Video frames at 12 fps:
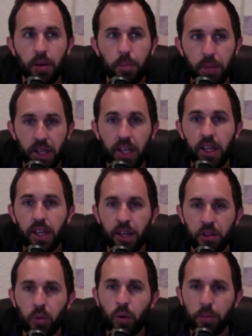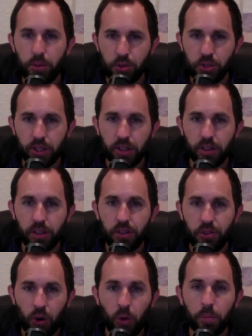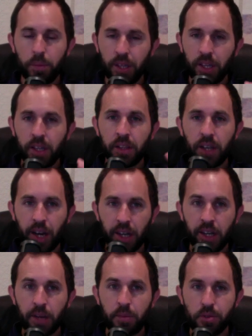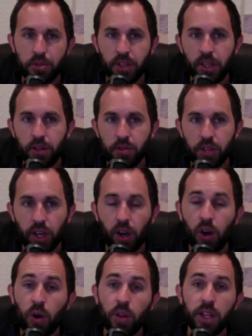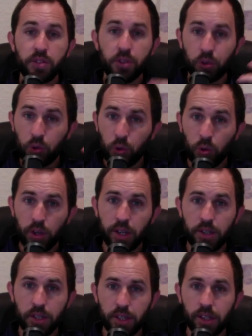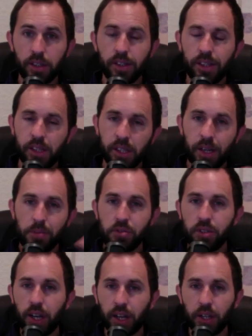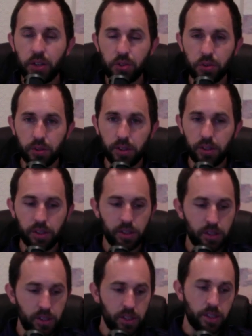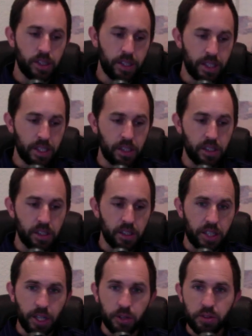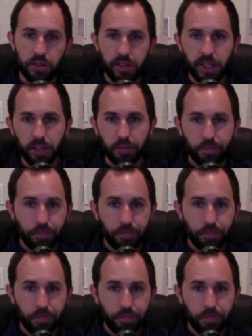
Be in the 1%. Don't be in the 99% who's like, oh, that's a cool idea, and then I'm just not going to do it. And here's the thing.